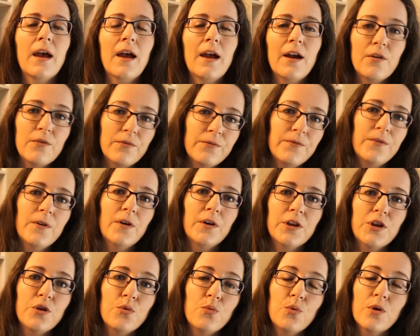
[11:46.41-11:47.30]
how
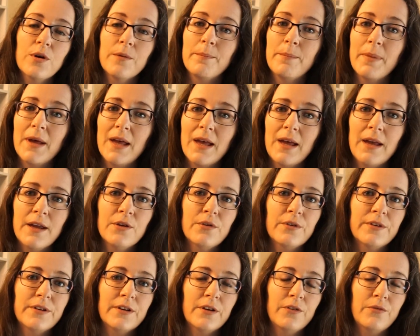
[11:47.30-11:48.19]
far you compare
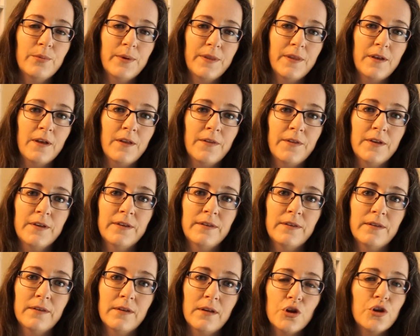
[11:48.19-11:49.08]
yourself with
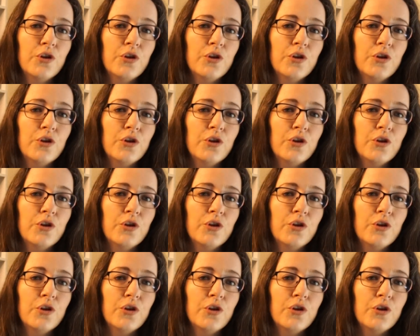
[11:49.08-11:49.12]
others.